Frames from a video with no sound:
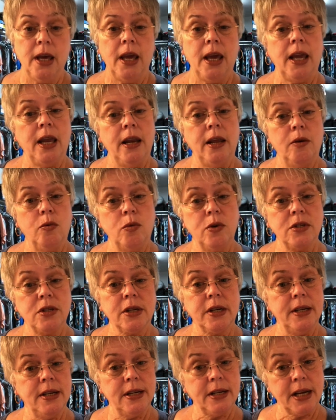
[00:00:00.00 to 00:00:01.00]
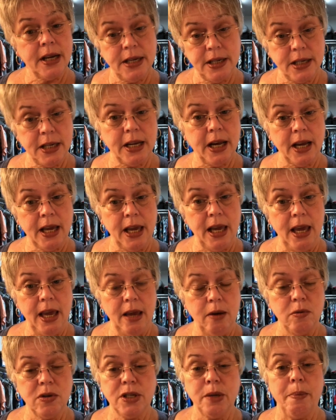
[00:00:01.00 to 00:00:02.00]
And it was in Kentucky,
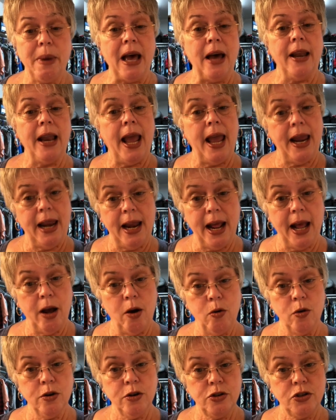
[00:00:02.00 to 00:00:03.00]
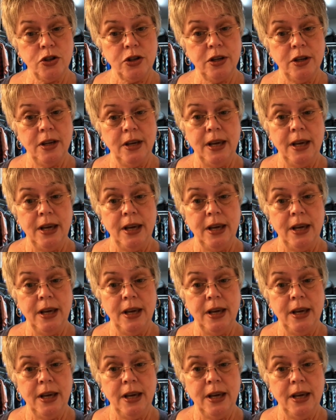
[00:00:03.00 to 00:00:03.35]
it was about 8 hours.